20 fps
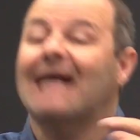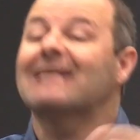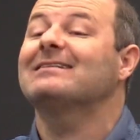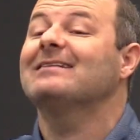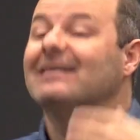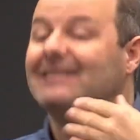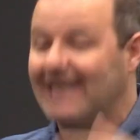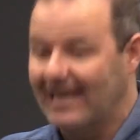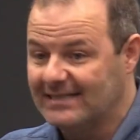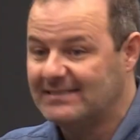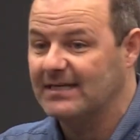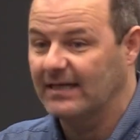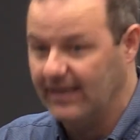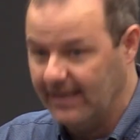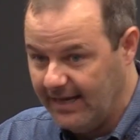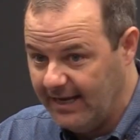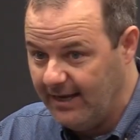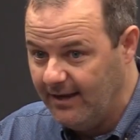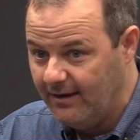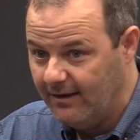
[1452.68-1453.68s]

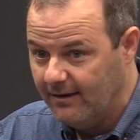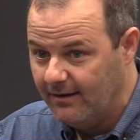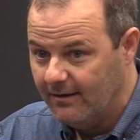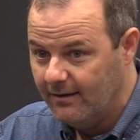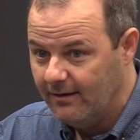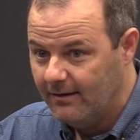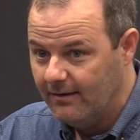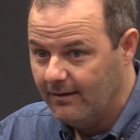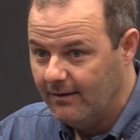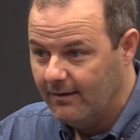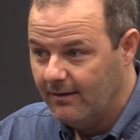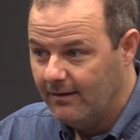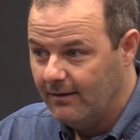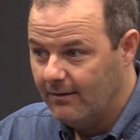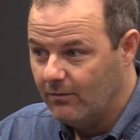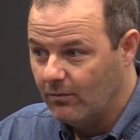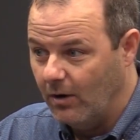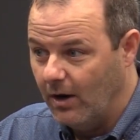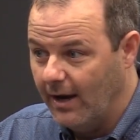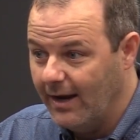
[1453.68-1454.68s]
accidentally,
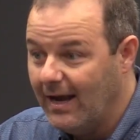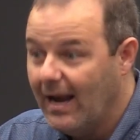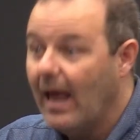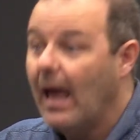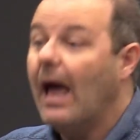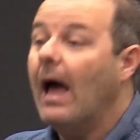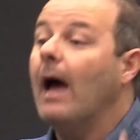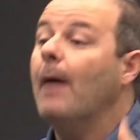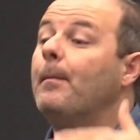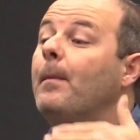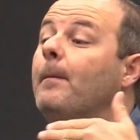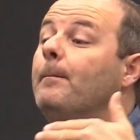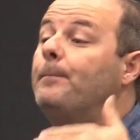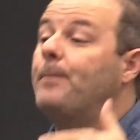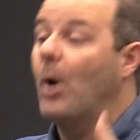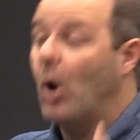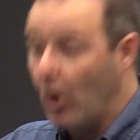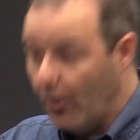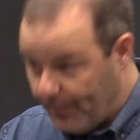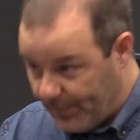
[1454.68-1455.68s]
right?
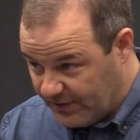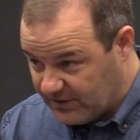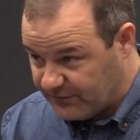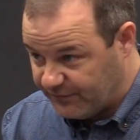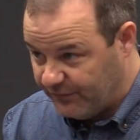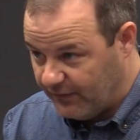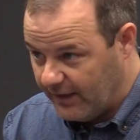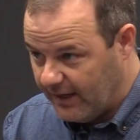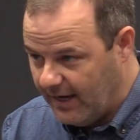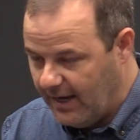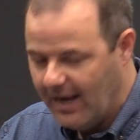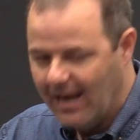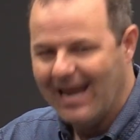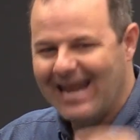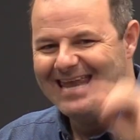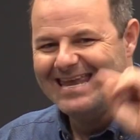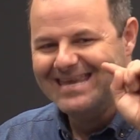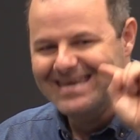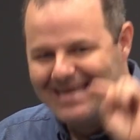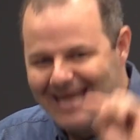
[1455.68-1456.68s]
Purposefully
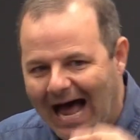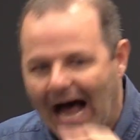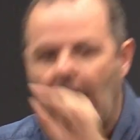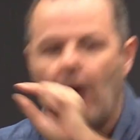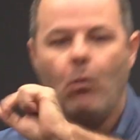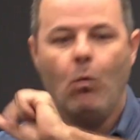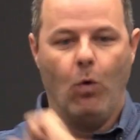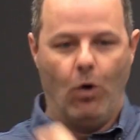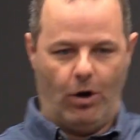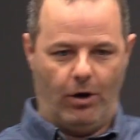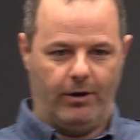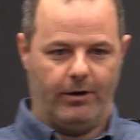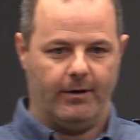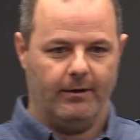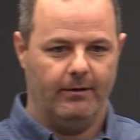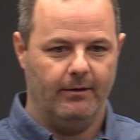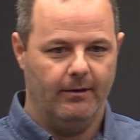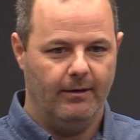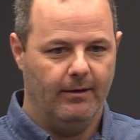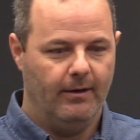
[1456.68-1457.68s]
not
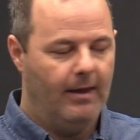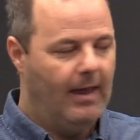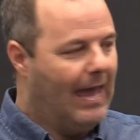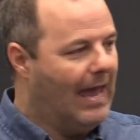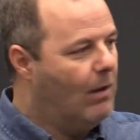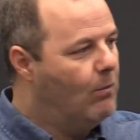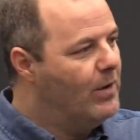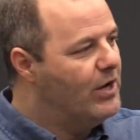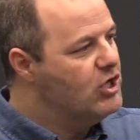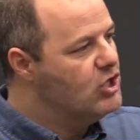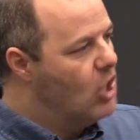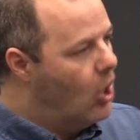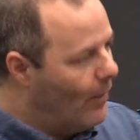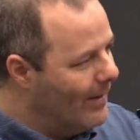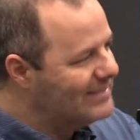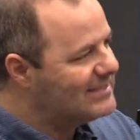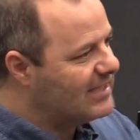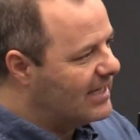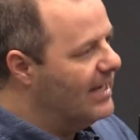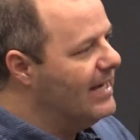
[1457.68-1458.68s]
work. And we
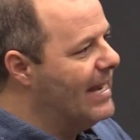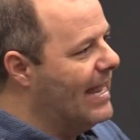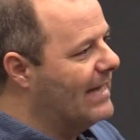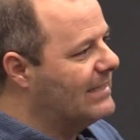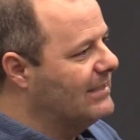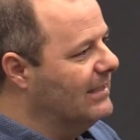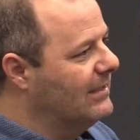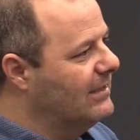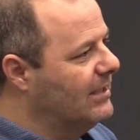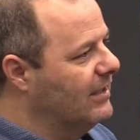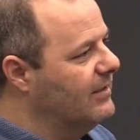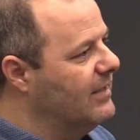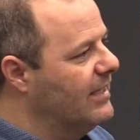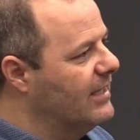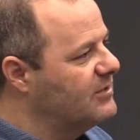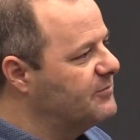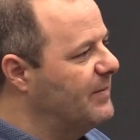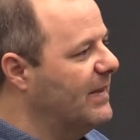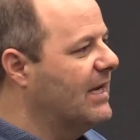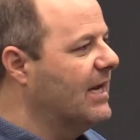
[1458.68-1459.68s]
know it's connected to
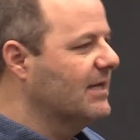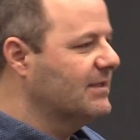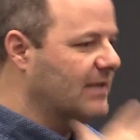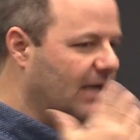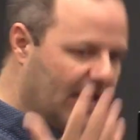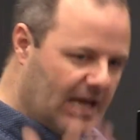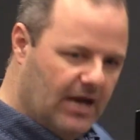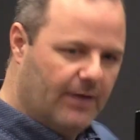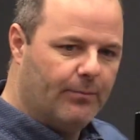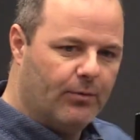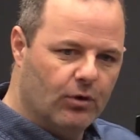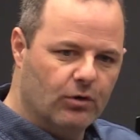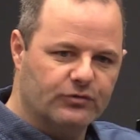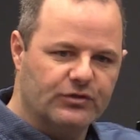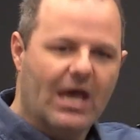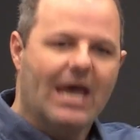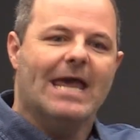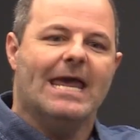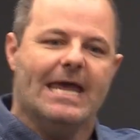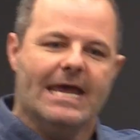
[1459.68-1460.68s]
this because in
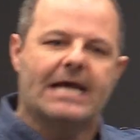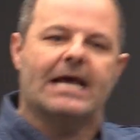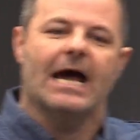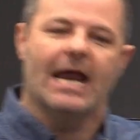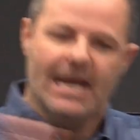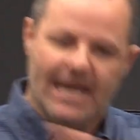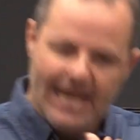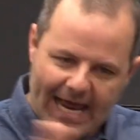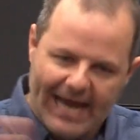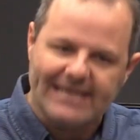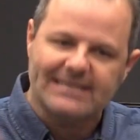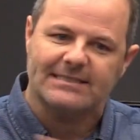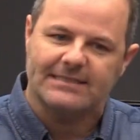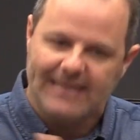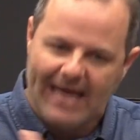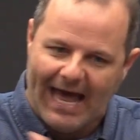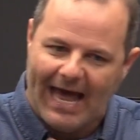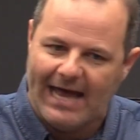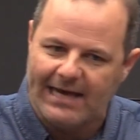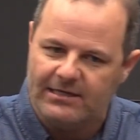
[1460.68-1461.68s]
Hebrews, he connects
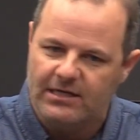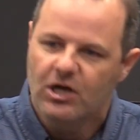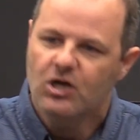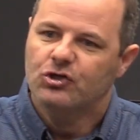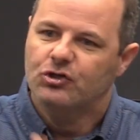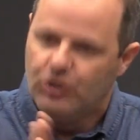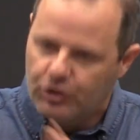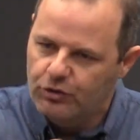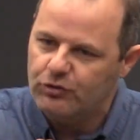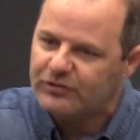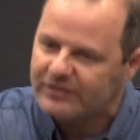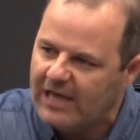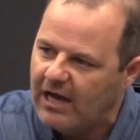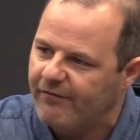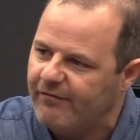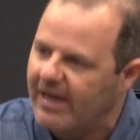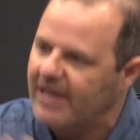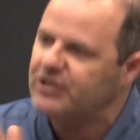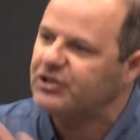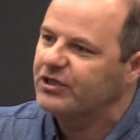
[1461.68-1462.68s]
that to
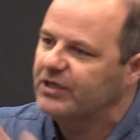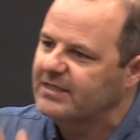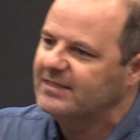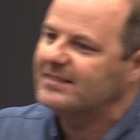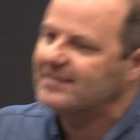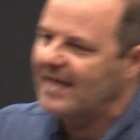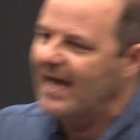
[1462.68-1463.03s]
salvation and